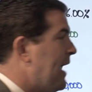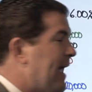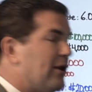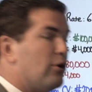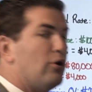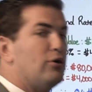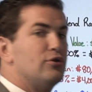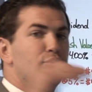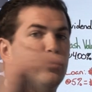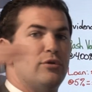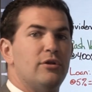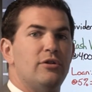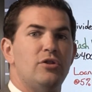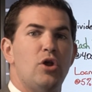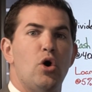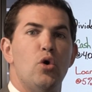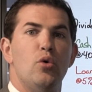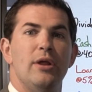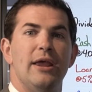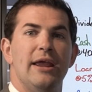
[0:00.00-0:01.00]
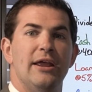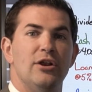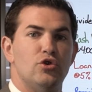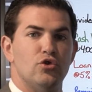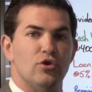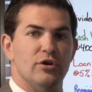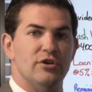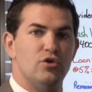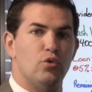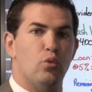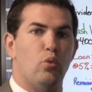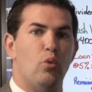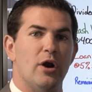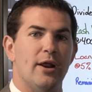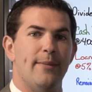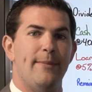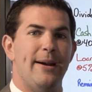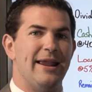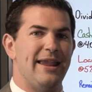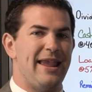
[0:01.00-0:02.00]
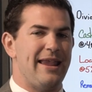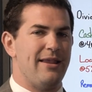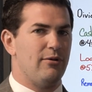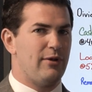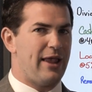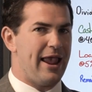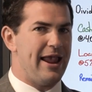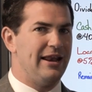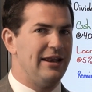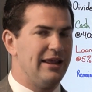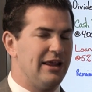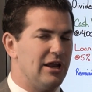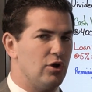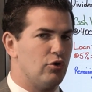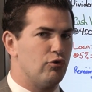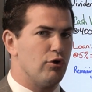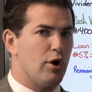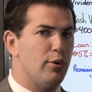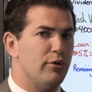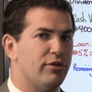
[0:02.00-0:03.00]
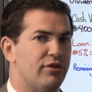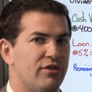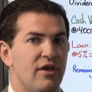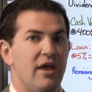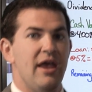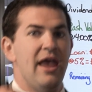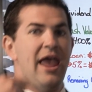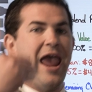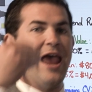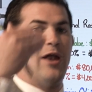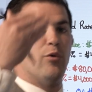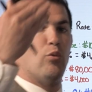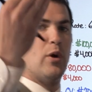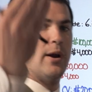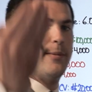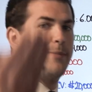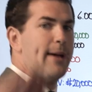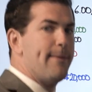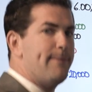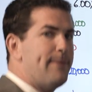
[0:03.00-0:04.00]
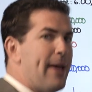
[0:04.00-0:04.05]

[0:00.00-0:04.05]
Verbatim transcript: and also the loan interest. What am I gaining in growth and what am I